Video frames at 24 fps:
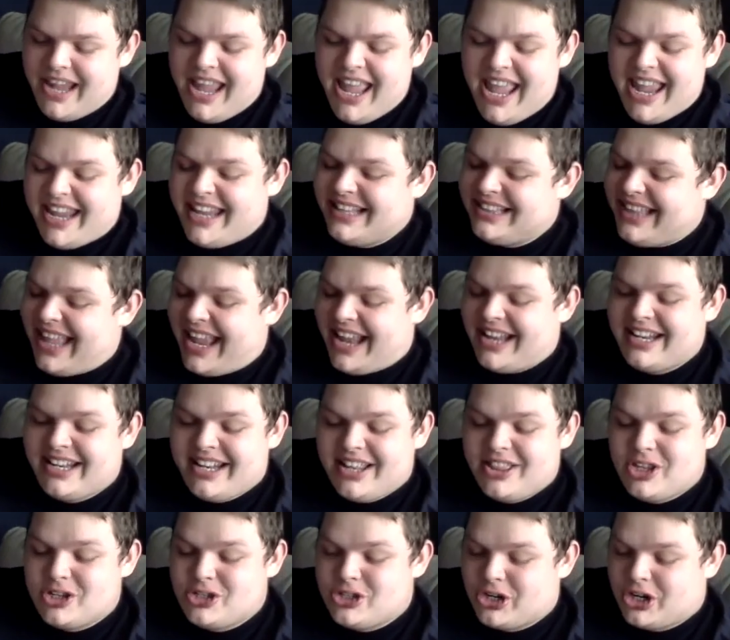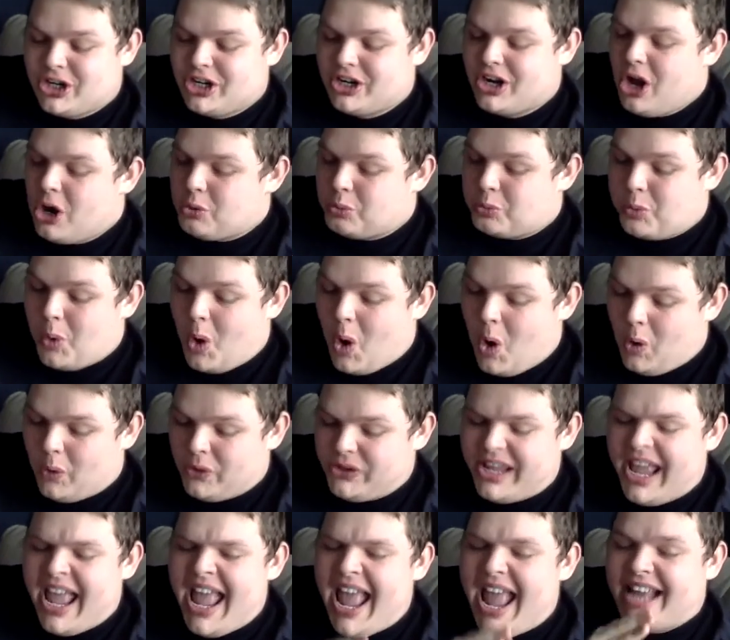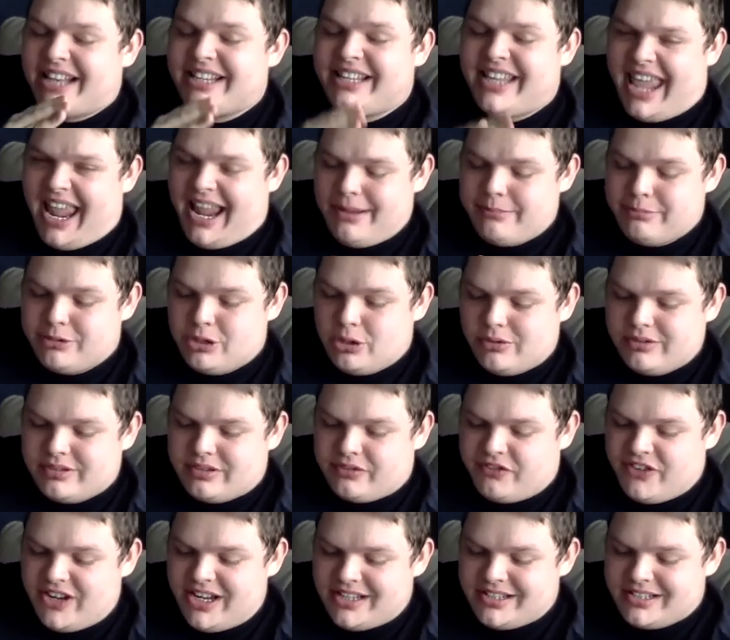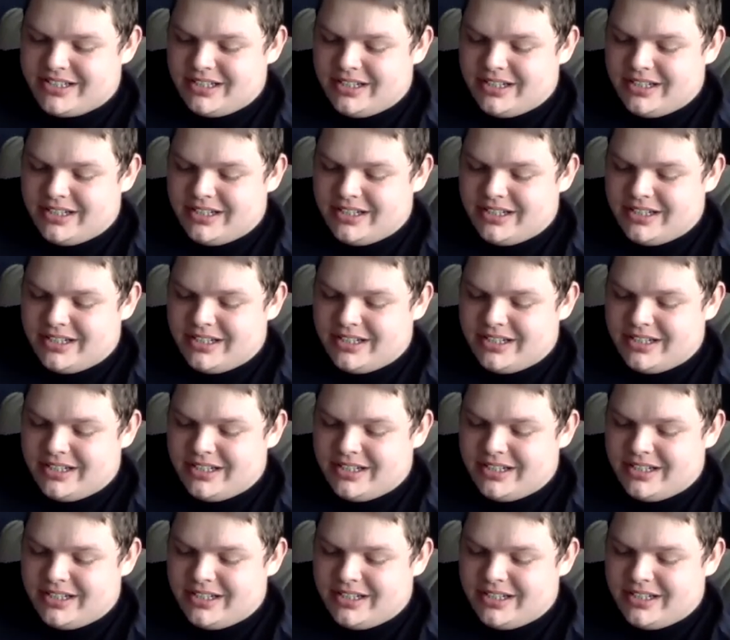He landed in the dirt, rolled, and came to his feet.